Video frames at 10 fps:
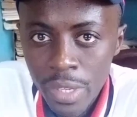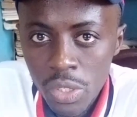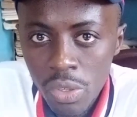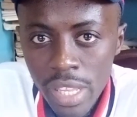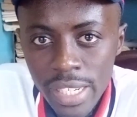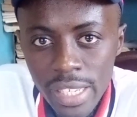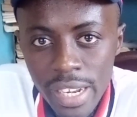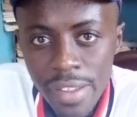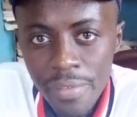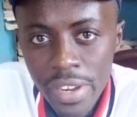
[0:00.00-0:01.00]
So that's
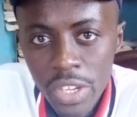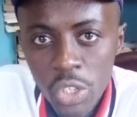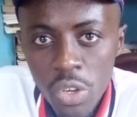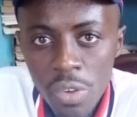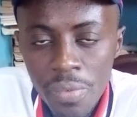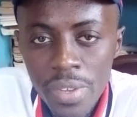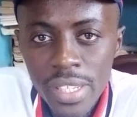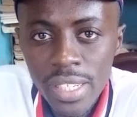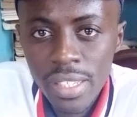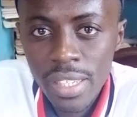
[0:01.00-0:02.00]
the definition of
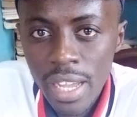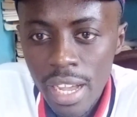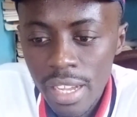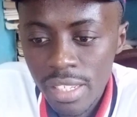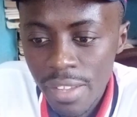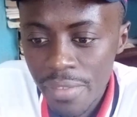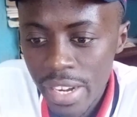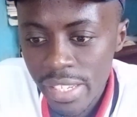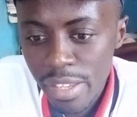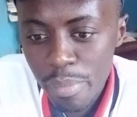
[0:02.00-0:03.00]
physics. It's a
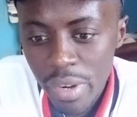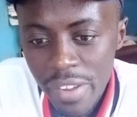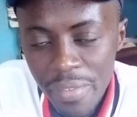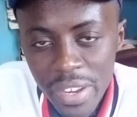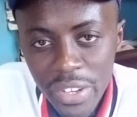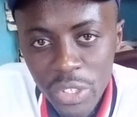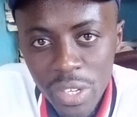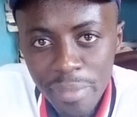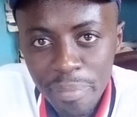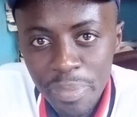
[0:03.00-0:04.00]
very simple
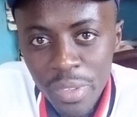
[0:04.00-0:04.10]
definition.